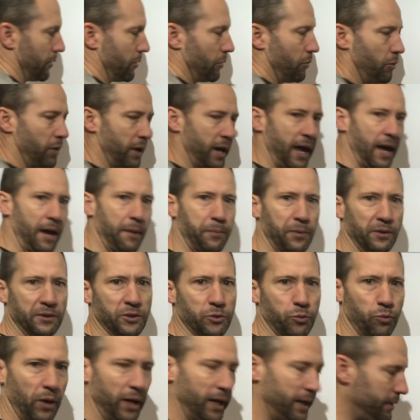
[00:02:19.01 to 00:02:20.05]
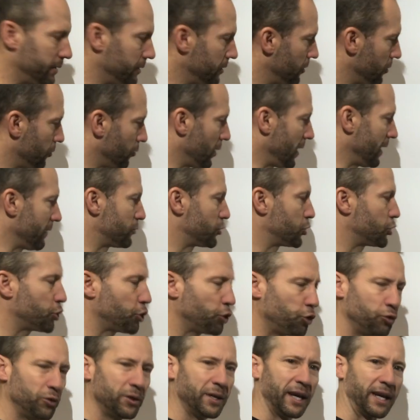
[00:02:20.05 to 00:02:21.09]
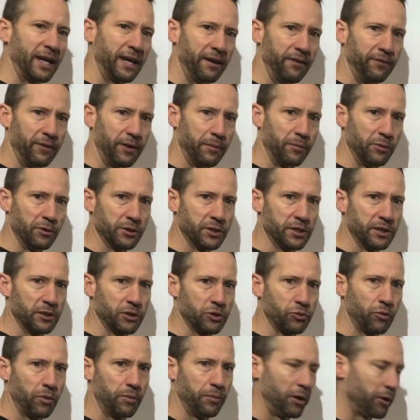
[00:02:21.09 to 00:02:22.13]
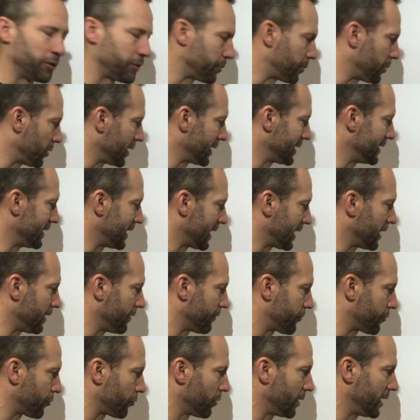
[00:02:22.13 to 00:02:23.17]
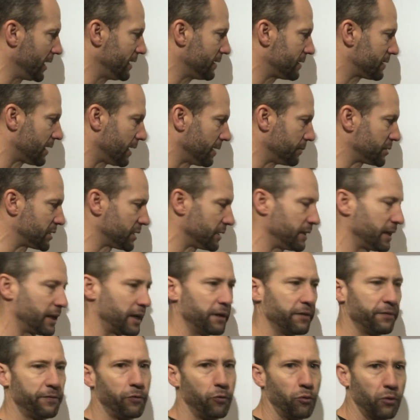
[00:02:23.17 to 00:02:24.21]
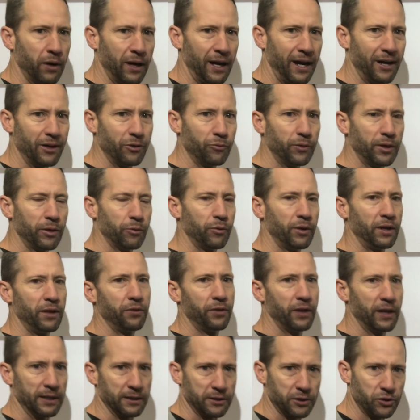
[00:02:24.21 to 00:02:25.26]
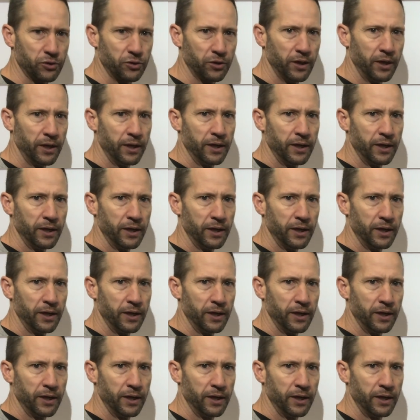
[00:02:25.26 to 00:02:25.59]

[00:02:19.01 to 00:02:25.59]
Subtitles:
What happens when we have 2 negative numbers? And so we're multiplying negative 3 times a negative 4. How do we read this?